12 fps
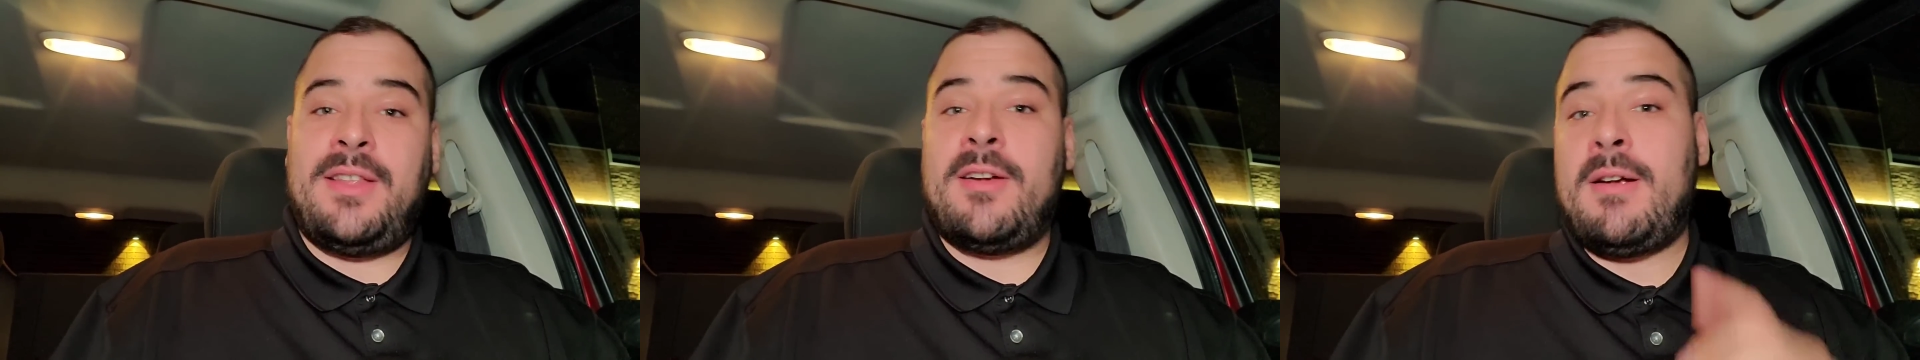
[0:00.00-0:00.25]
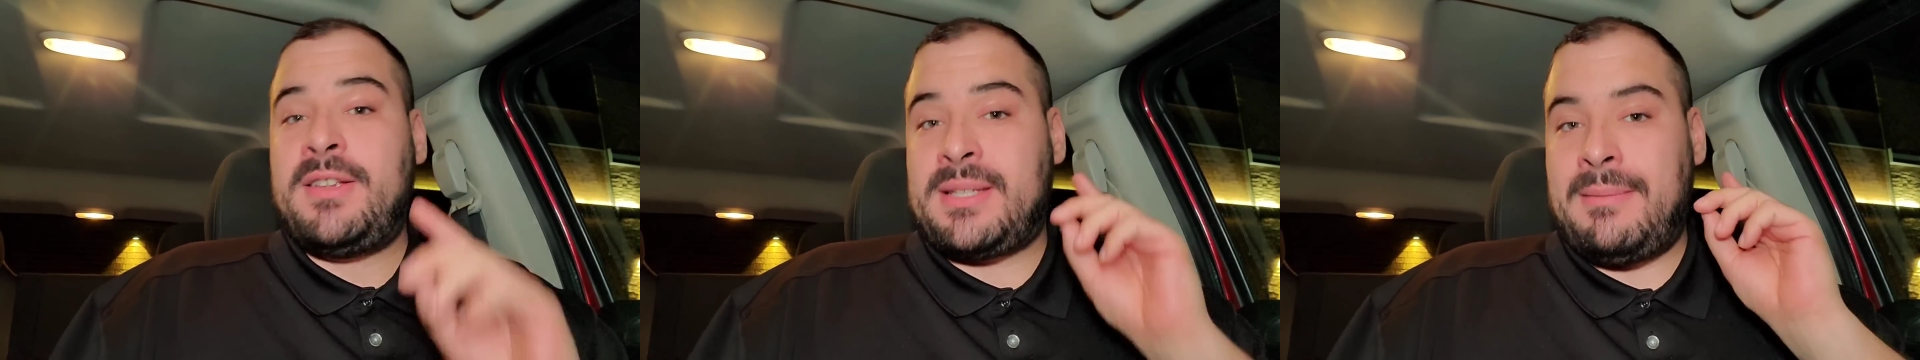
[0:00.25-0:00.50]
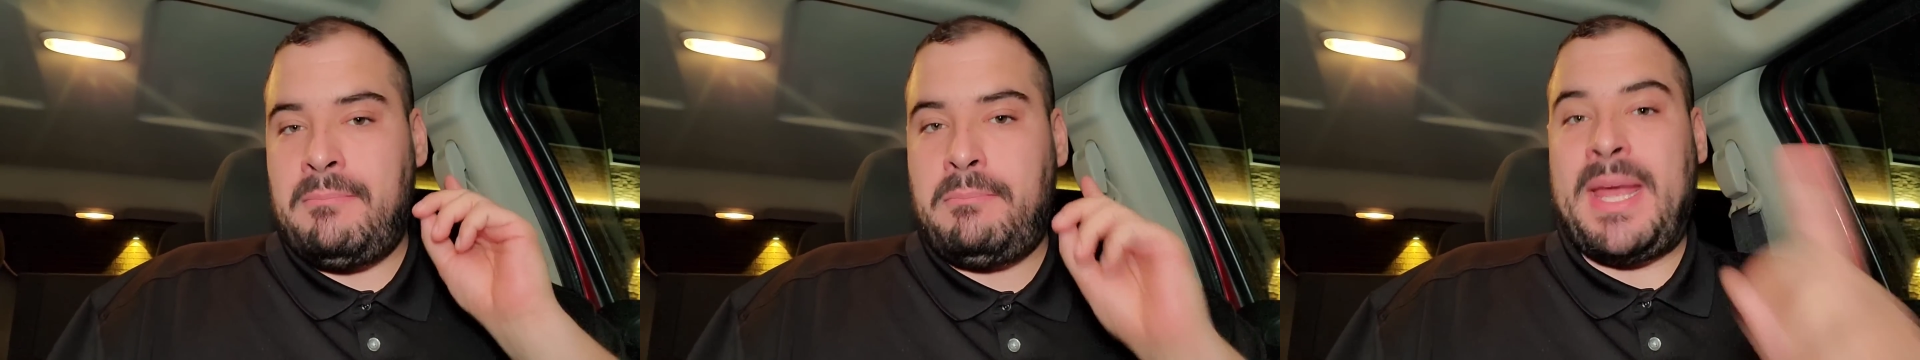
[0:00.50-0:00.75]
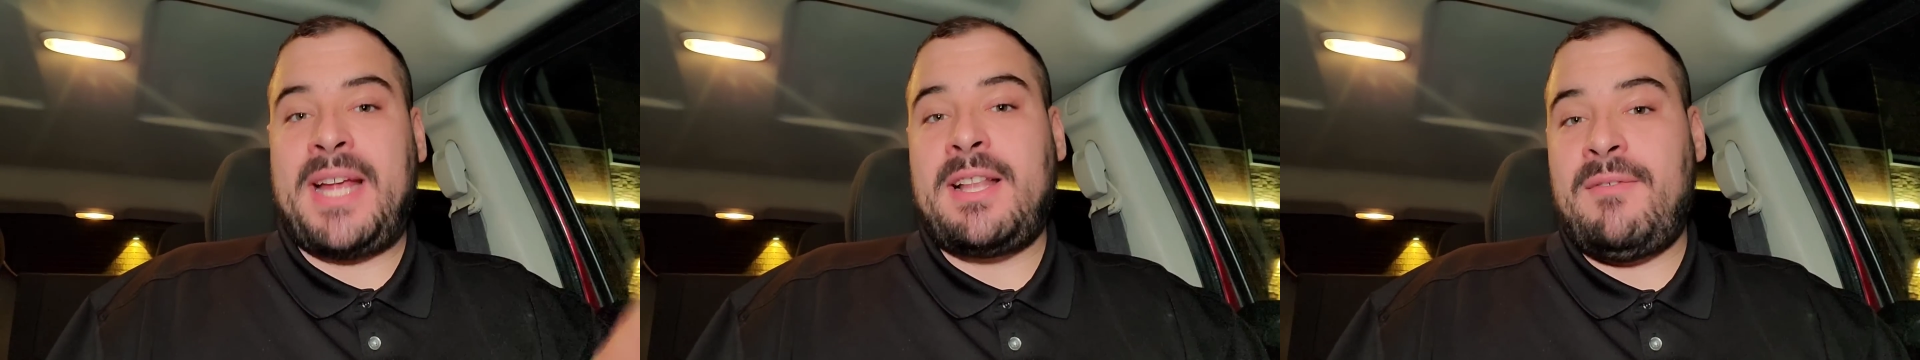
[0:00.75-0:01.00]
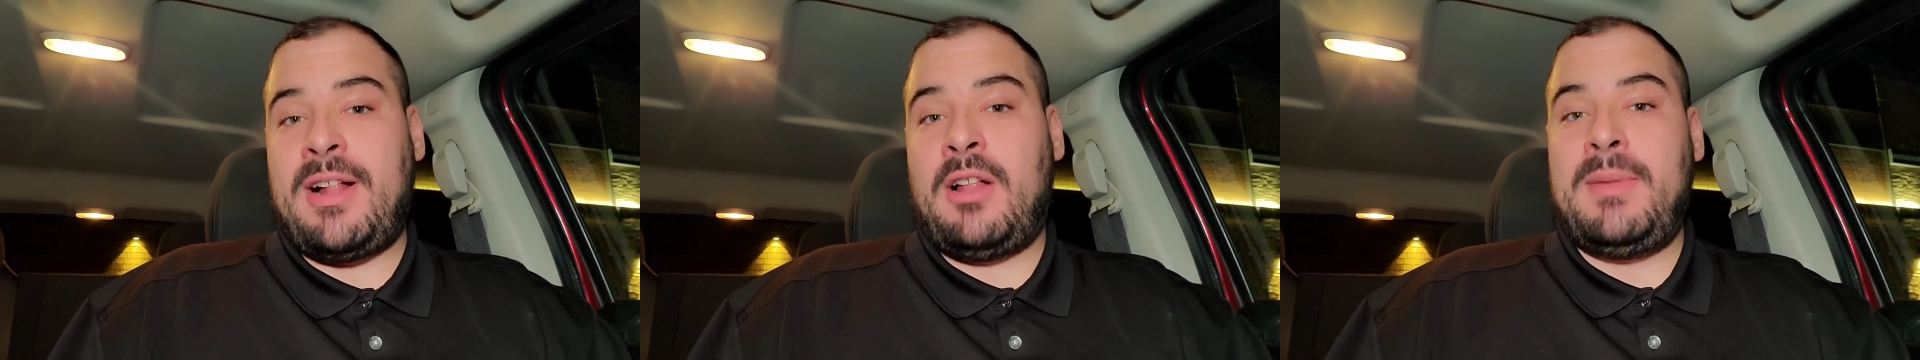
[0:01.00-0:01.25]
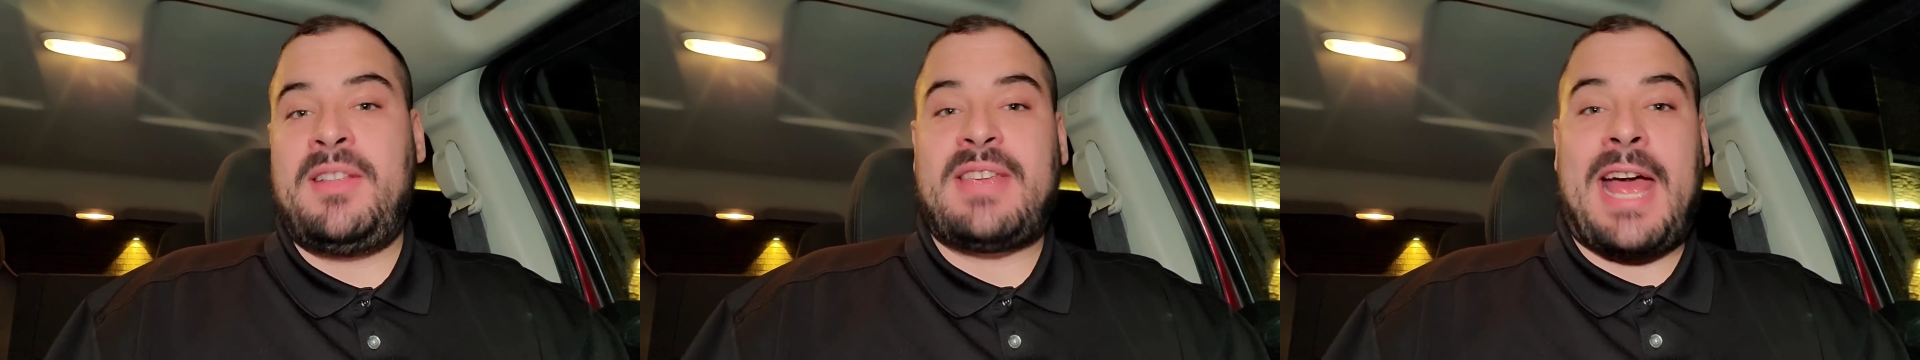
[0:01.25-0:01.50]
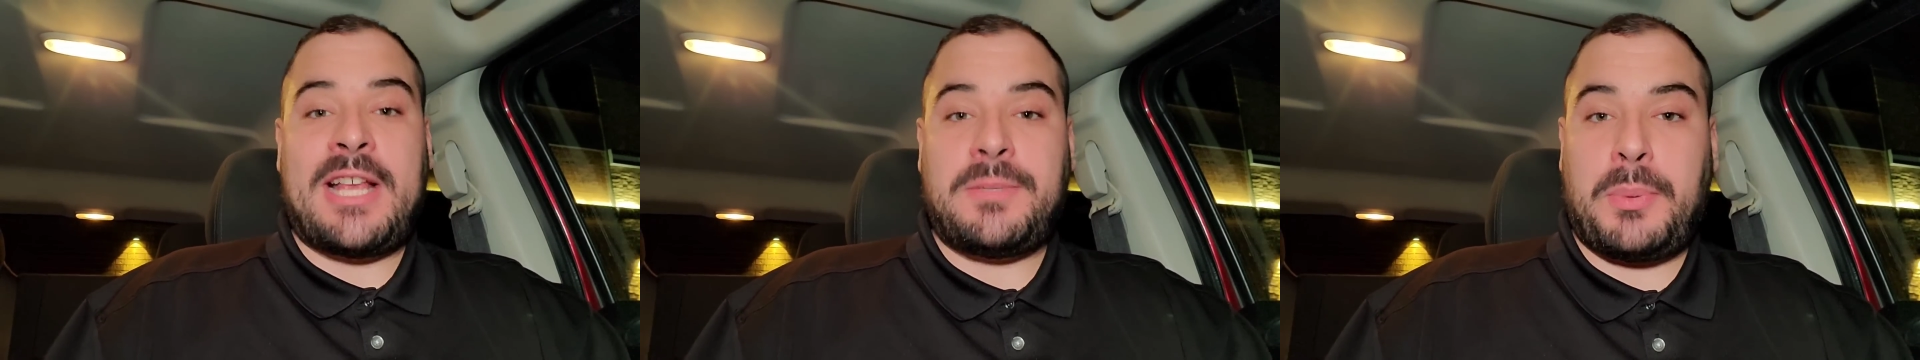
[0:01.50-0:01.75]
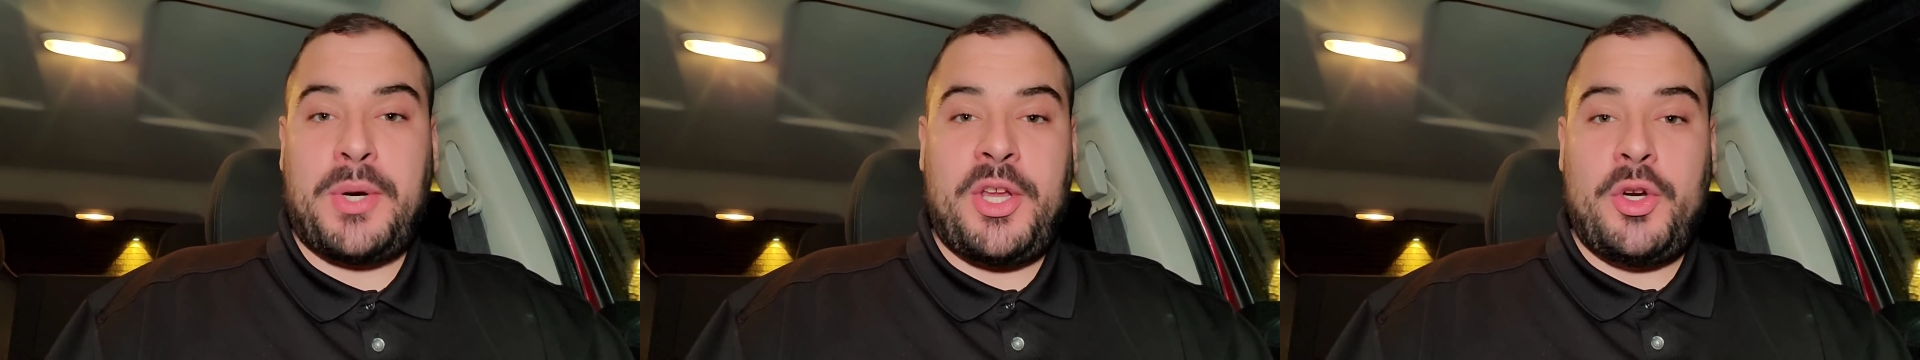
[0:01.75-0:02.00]
There is some big developments as
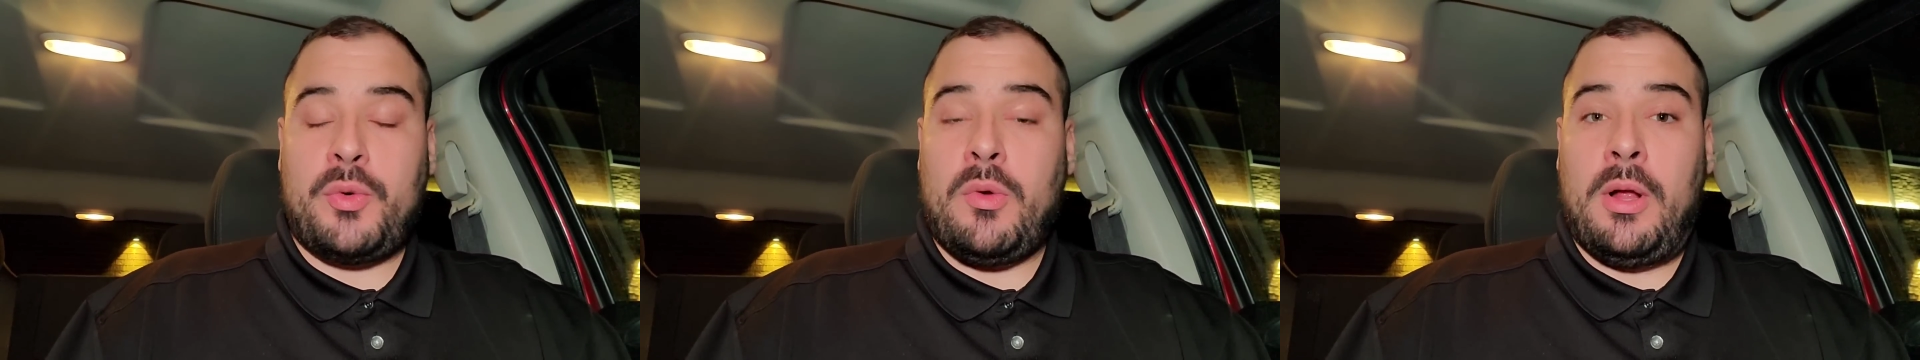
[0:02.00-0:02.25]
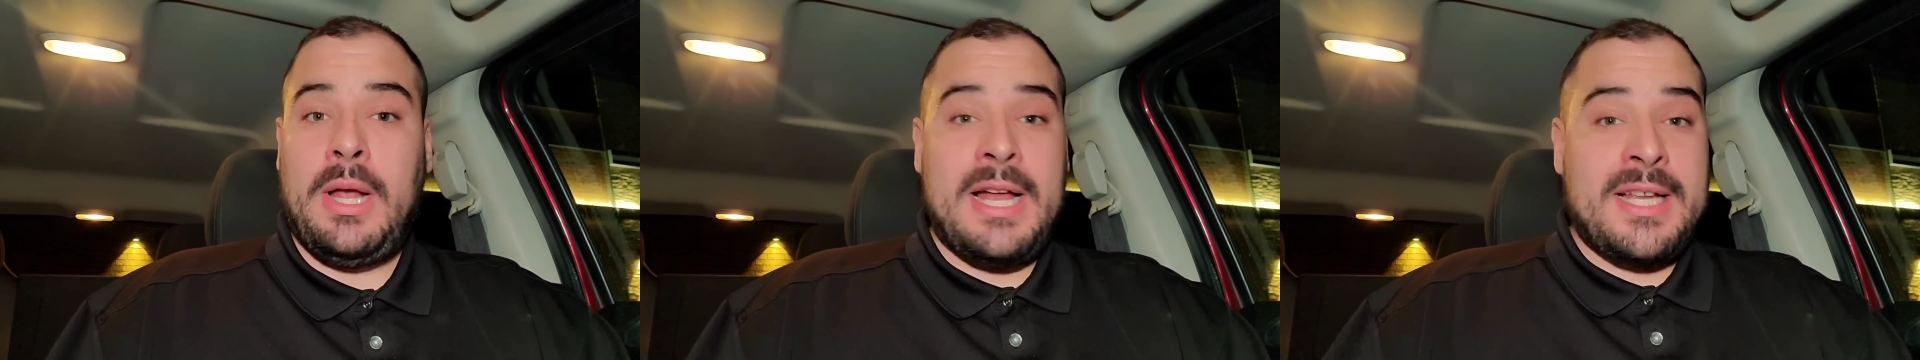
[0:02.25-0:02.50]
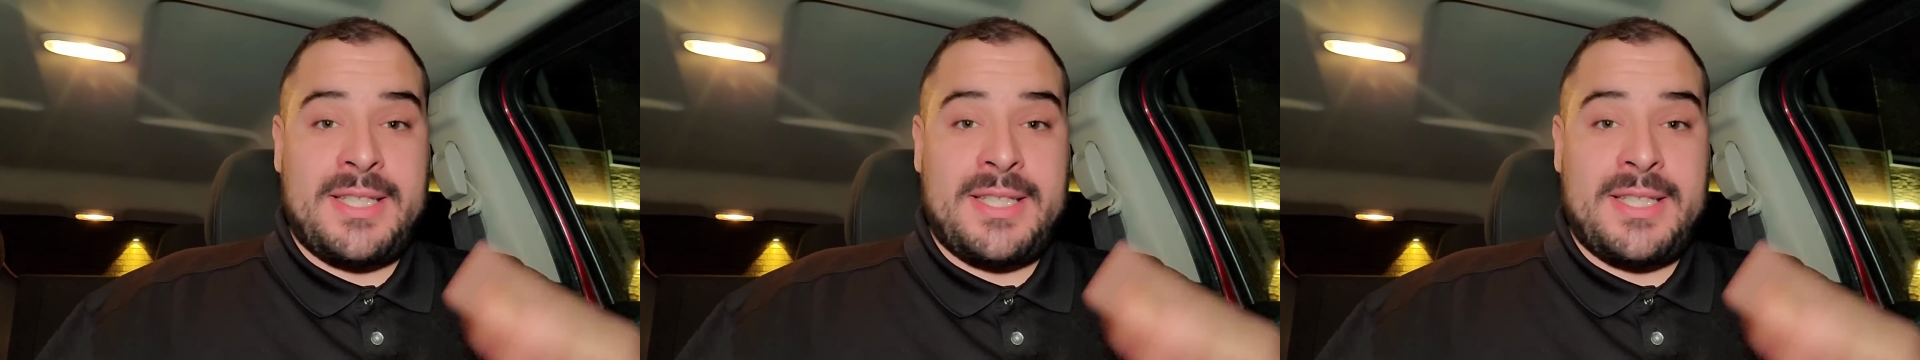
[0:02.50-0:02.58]
per usual.